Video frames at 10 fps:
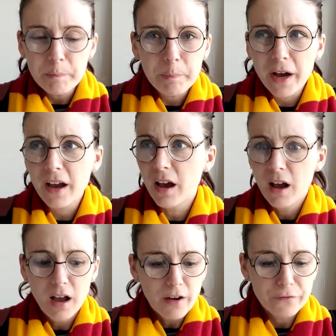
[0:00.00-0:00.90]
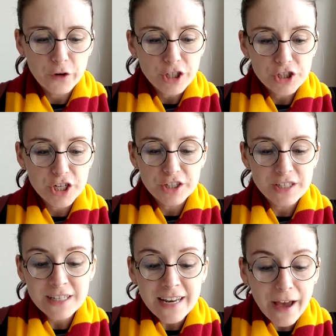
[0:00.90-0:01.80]
But first years
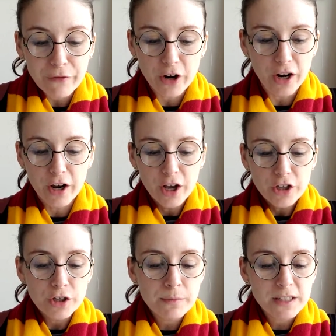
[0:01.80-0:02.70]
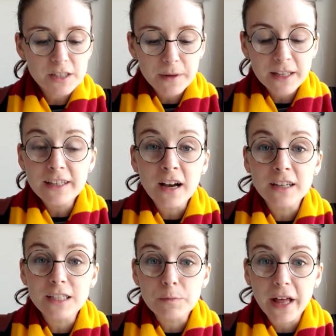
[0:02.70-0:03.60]
never! You must have been the
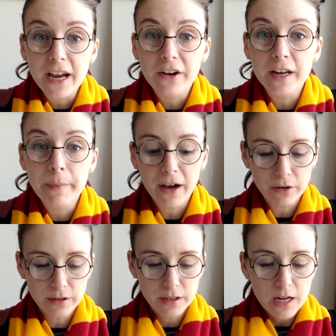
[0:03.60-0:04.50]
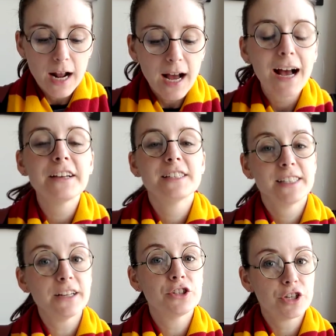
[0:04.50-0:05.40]
youngest player in about a
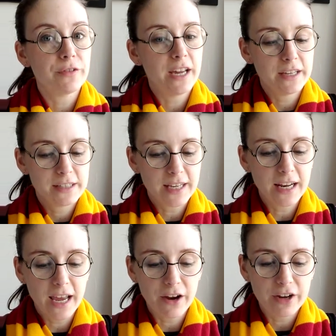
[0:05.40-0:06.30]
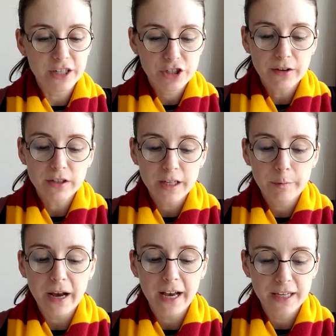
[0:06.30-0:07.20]
century, said Harry, shoveling
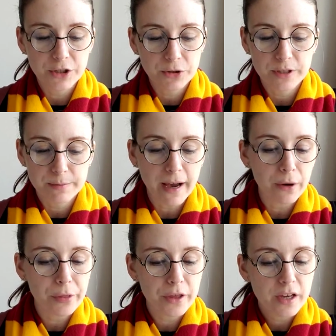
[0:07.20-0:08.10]
pie into his mouth.